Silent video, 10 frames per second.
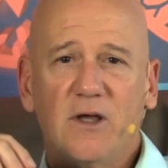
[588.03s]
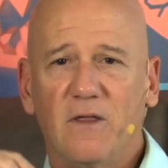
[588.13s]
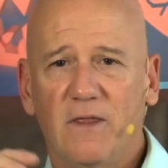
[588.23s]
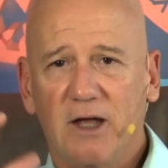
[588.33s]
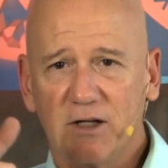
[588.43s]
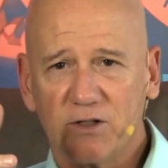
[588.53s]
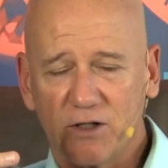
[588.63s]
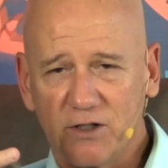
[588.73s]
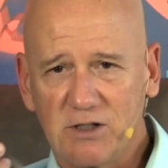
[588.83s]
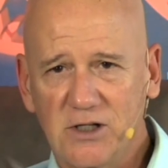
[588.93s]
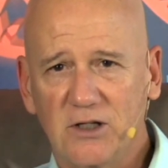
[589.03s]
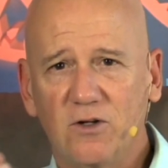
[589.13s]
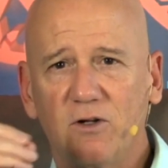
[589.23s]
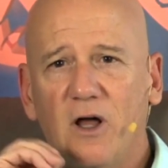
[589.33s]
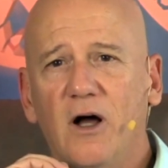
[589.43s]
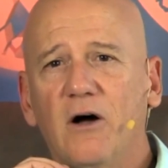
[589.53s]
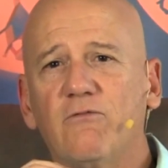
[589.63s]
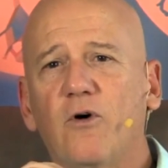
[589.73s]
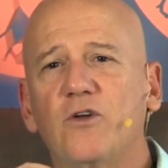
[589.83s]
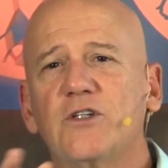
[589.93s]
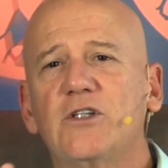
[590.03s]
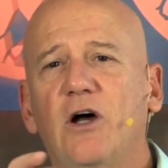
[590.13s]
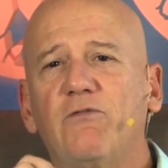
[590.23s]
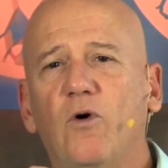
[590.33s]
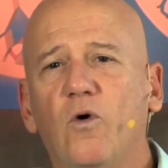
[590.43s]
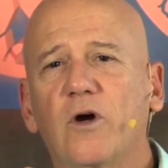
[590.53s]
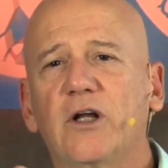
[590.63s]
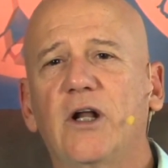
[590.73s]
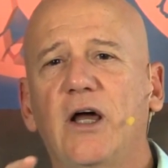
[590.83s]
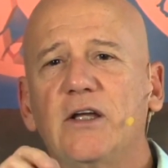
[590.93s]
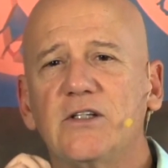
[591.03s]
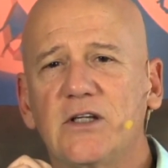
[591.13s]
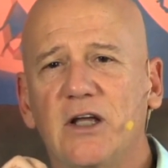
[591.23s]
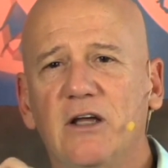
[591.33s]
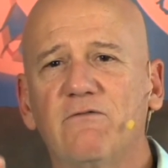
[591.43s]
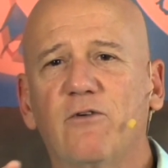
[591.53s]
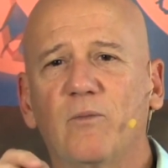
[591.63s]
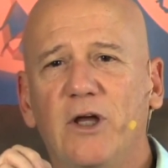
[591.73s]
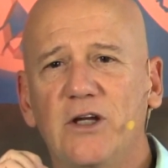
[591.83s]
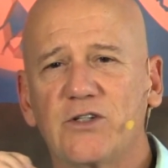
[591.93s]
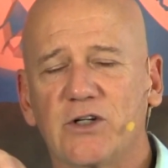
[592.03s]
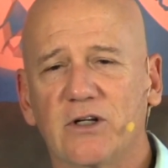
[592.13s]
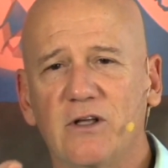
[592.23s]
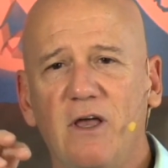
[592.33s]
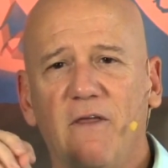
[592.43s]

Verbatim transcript: that is the signal of self-organizing information